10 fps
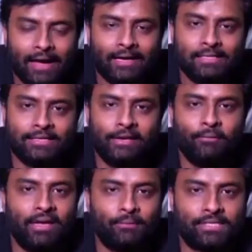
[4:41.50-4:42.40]
Hi guys, name
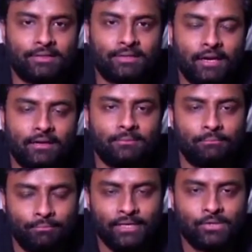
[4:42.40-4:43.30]
me Hemachandra.
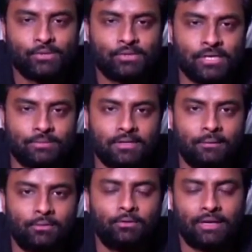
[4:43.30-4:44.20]
Please do subscribe to